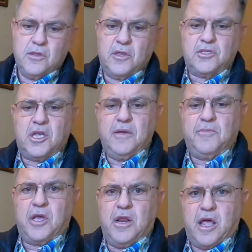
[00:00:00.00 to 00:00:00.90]
the
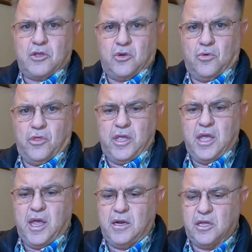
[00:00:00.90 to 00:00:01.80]
same connector on the
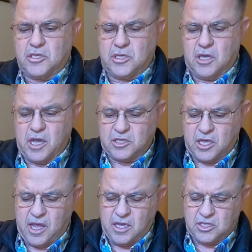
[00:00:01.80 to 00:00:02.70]
end as
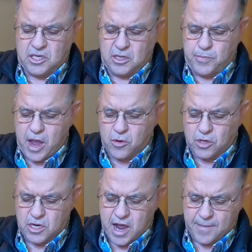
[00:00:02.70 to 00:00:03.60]
the AC
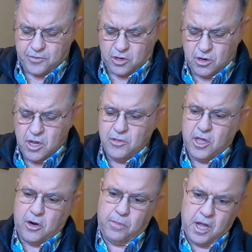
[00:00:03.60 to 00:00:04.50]
power adapter
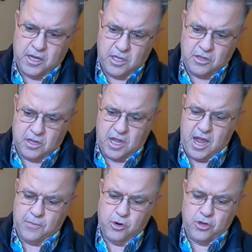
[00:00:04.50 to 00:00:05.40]
that'll plug into the
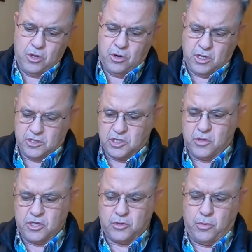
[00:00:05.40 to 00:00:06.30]
camera unit. So
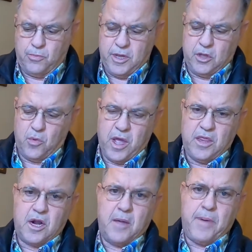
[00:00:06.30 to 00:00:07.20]
this will be the way
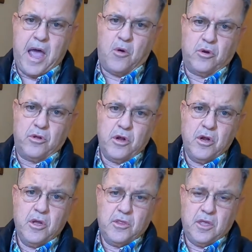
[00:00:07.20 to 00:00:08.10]
that I power
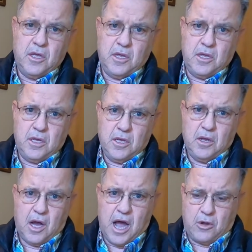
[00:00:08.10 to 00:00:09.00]
the
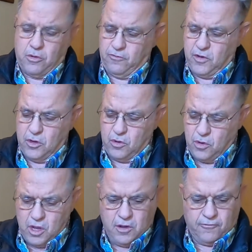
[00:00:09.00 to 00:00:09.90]
Aquaview
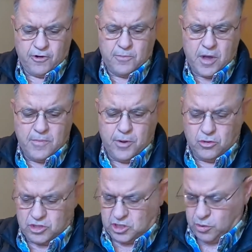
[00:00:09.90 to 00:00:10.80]
from my
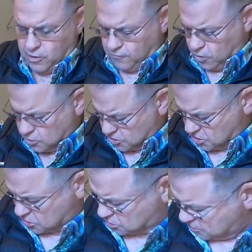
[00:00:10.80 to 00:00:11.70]
boat's 12 volt
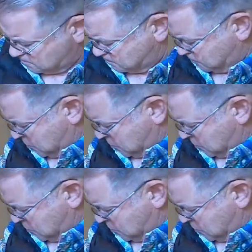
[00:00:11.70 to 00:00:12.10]
system.